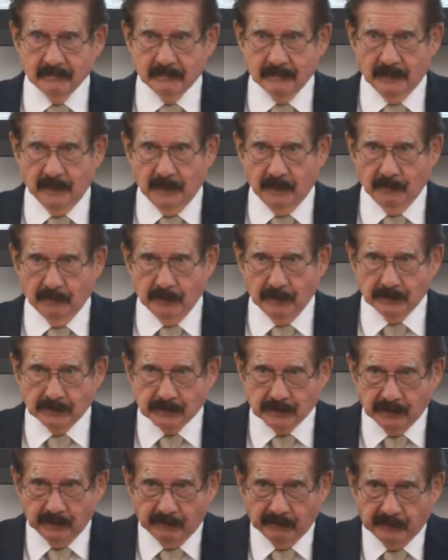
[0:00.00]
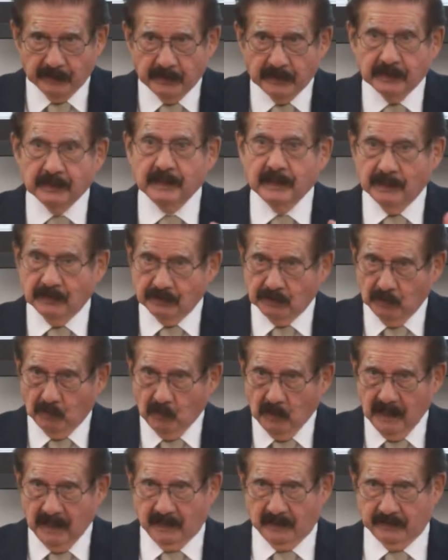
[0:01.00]
In other words, convert it into
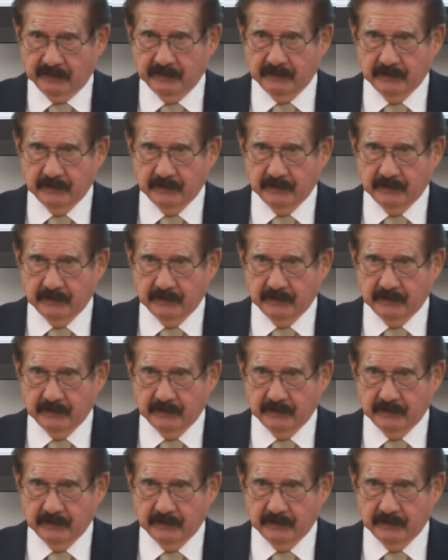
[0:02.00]
wealth.